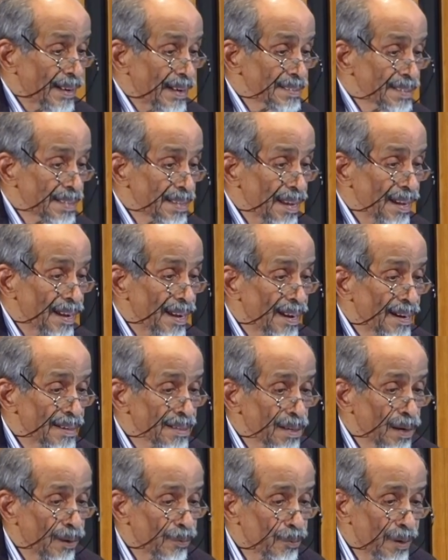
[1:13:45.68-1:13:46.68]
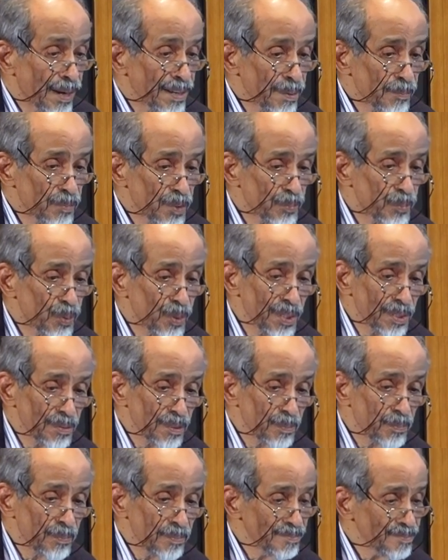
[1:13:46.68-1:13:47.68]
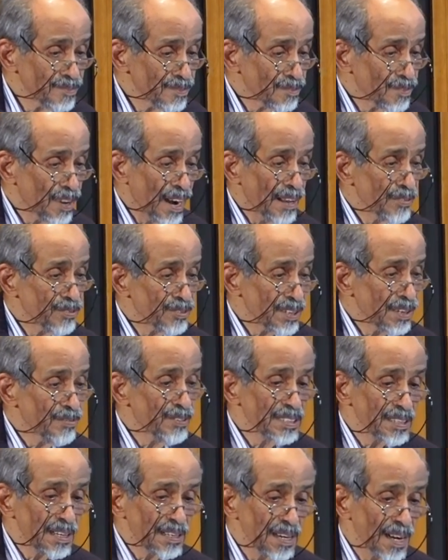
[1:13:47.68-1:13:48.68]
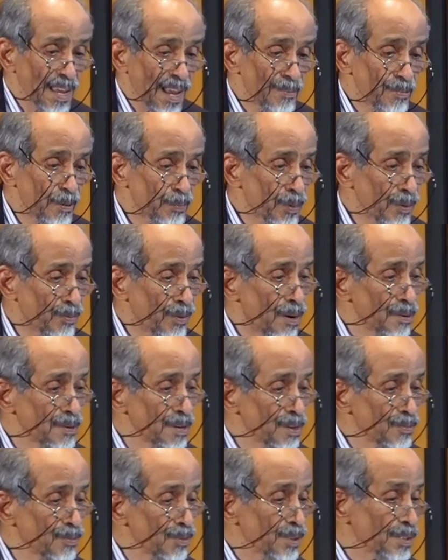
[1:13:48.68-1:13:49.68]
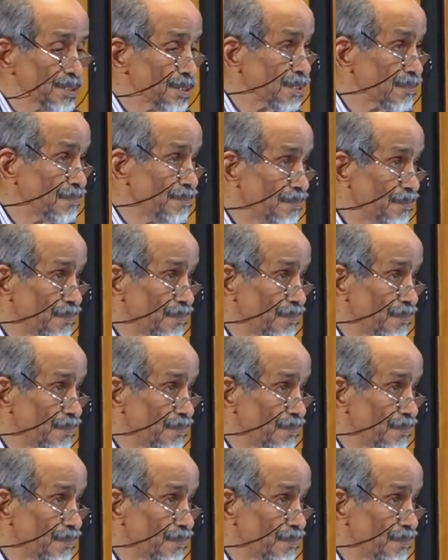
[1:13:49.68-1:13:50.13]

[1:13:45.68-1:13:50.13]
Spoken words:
think AI and quantum computing will certainly have a profound influence